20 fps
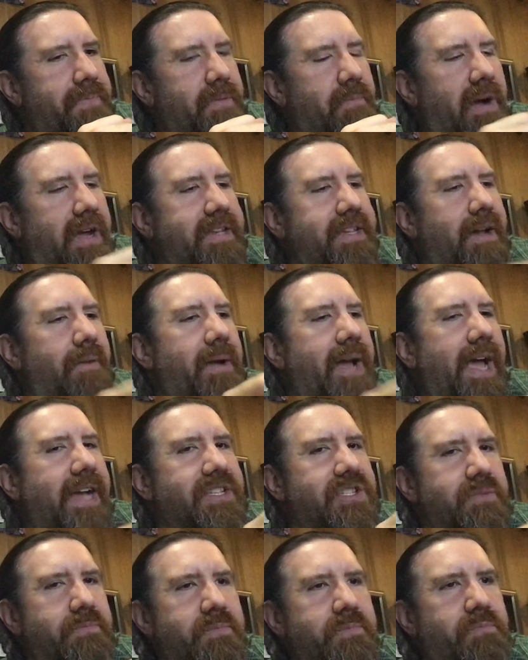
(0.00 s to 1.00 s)
by the time I
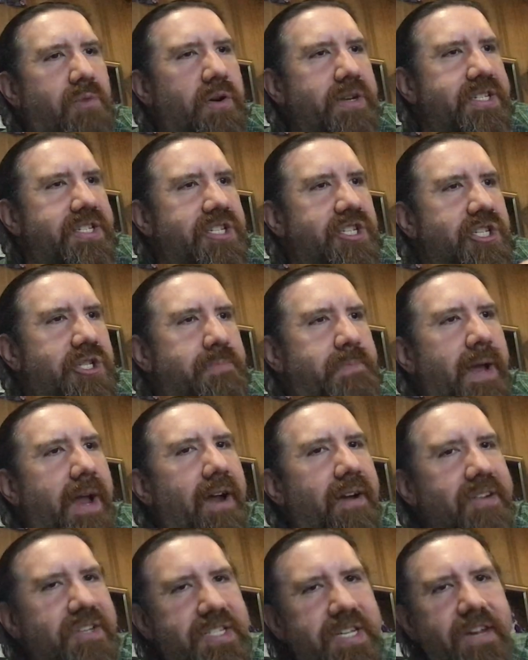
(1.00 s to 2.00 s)
had some points to
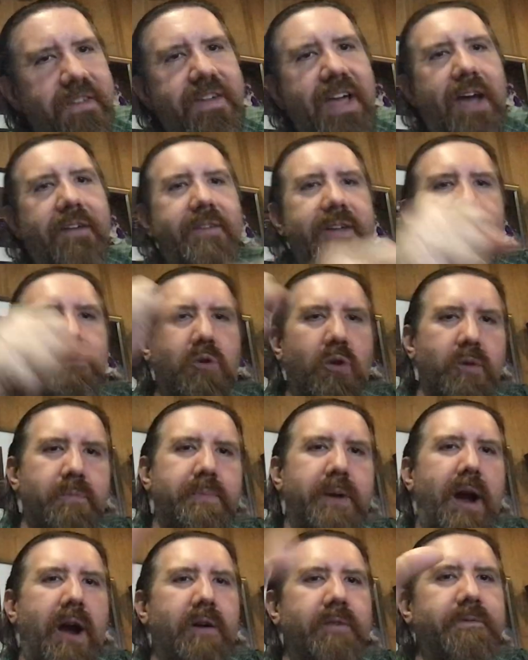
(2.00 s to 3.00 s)
spare, instead of having more
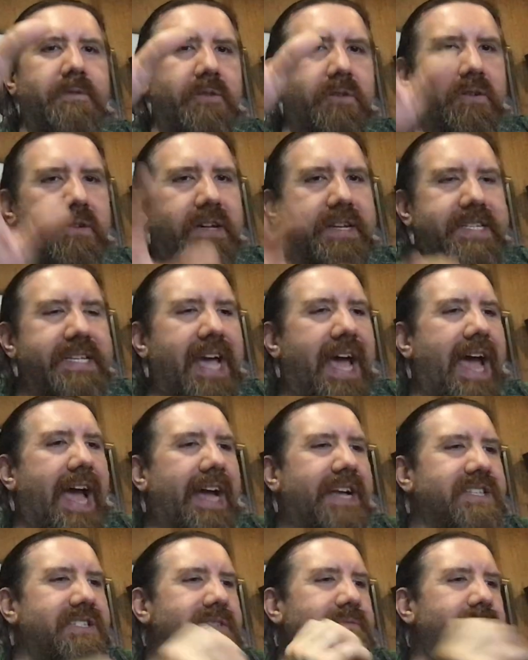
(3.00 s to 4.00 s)
powerful
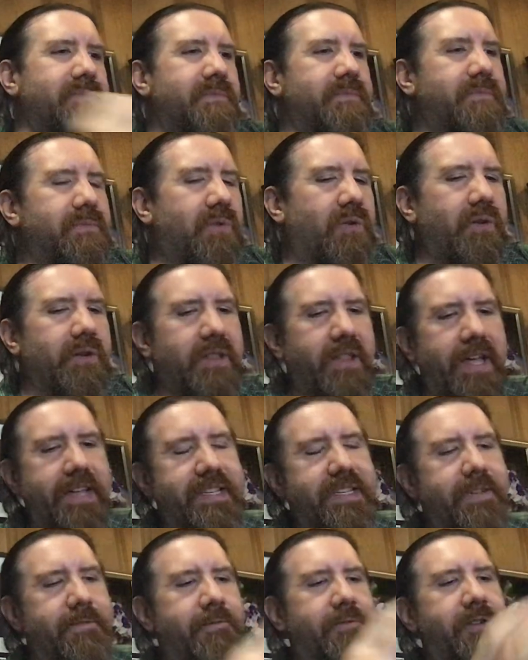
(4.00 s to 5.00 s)
attacks and more
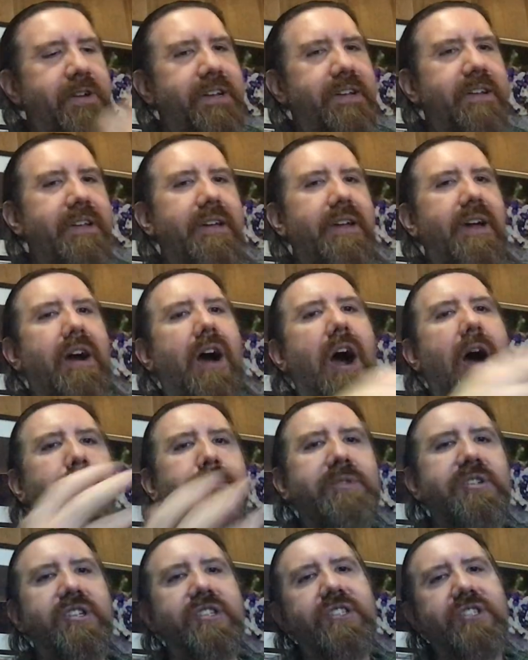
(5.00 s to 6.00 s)
like different
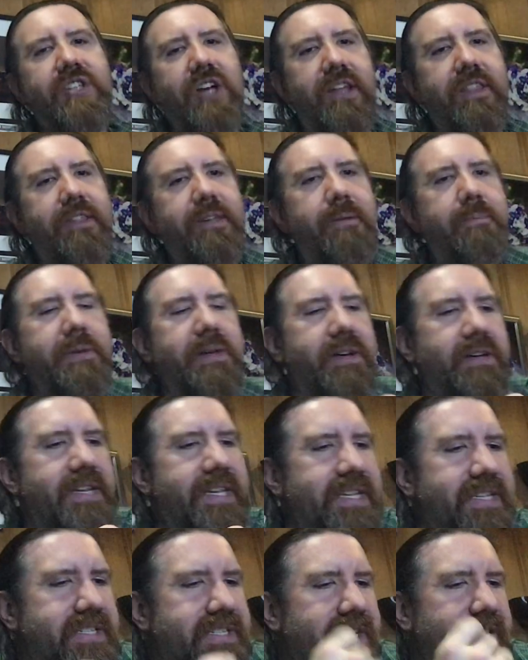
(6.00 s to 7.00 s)
options on the
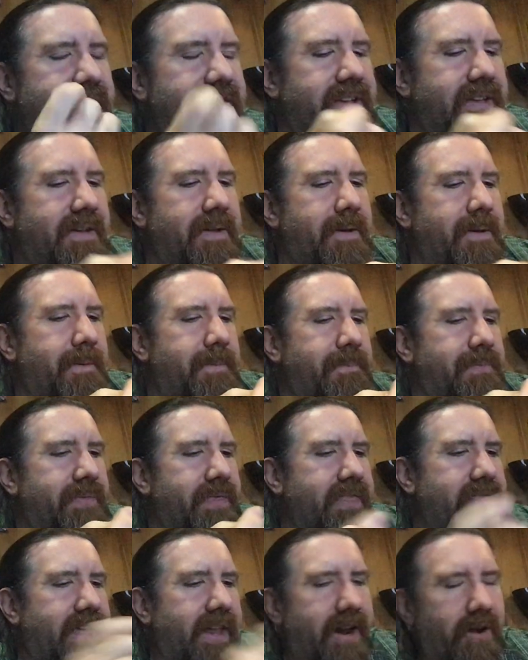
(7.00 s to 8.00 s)
abilities,
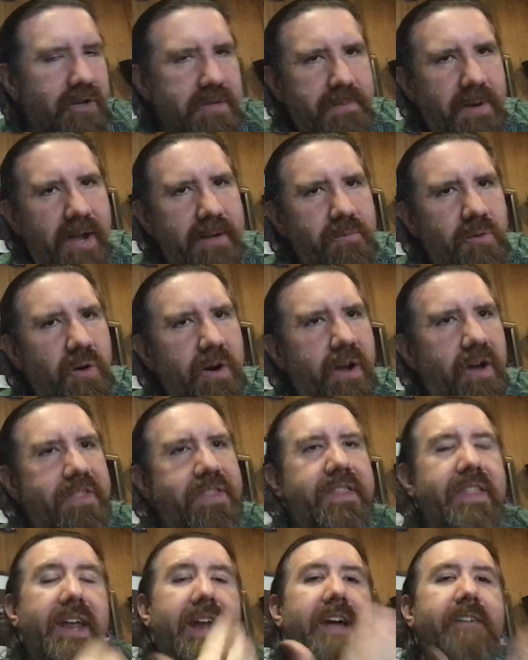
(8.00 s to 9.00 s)
then I was buying more health,
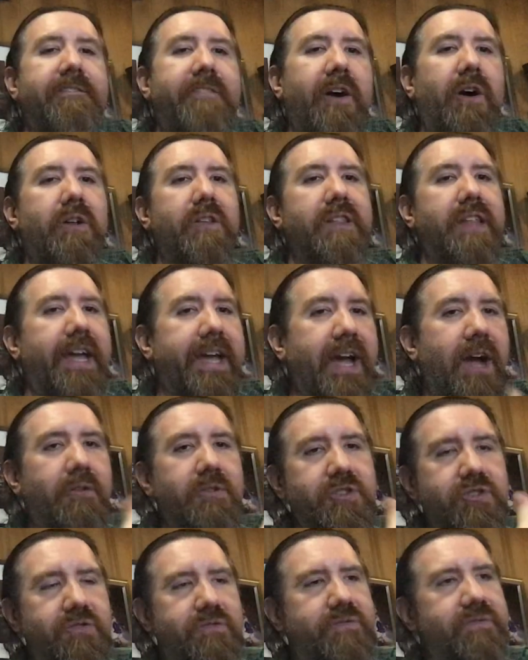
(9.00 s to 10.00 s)
and then I felt like I
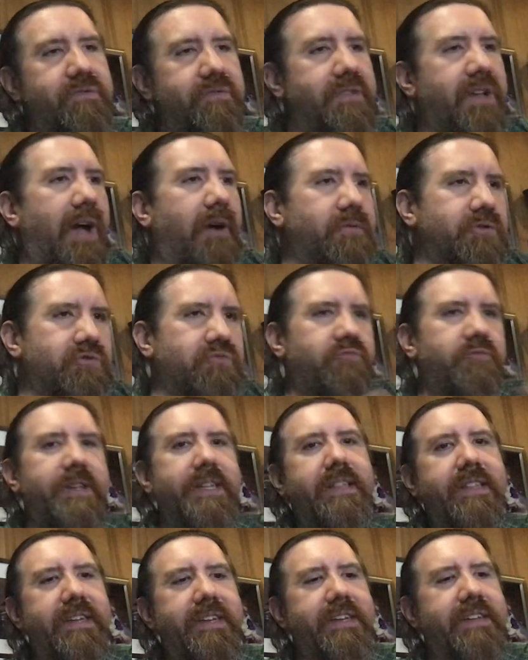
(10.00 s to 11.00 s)
was
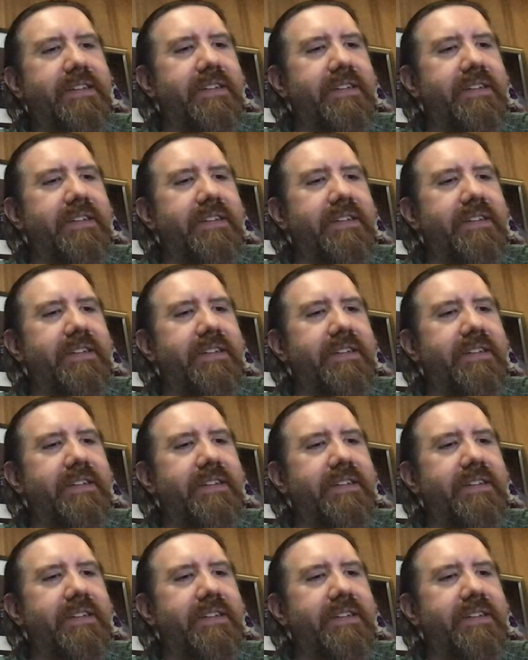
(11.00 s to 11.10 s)
really